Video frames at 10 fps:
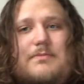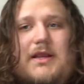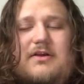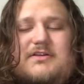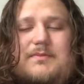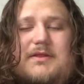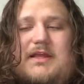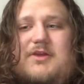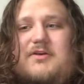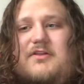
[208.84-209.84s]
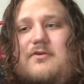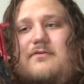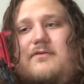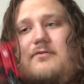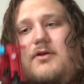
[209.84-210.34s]
But here's something that you can
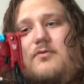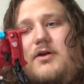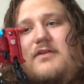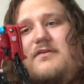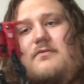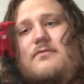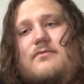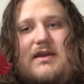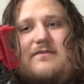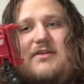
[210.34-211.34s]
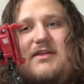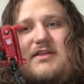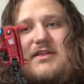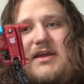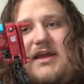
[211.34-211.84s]
do if you really wanted to. If you
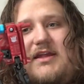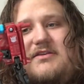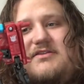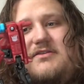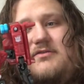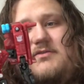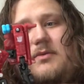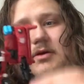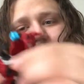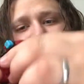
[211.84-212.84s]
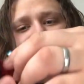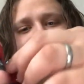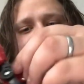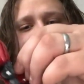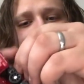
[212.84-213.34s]
think that the head is too small on this
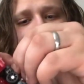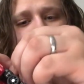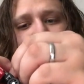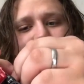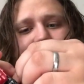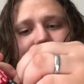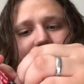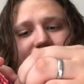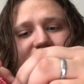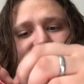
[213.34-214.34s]
guy, you can open up the